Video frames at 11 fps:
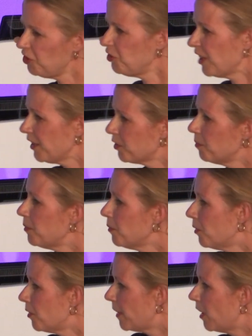you tell us a bit
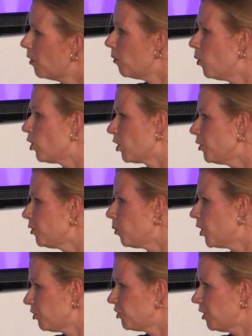more about what good
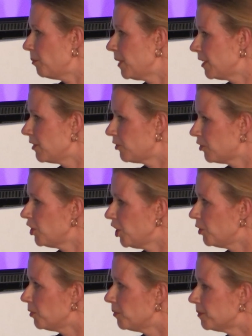worship means to you?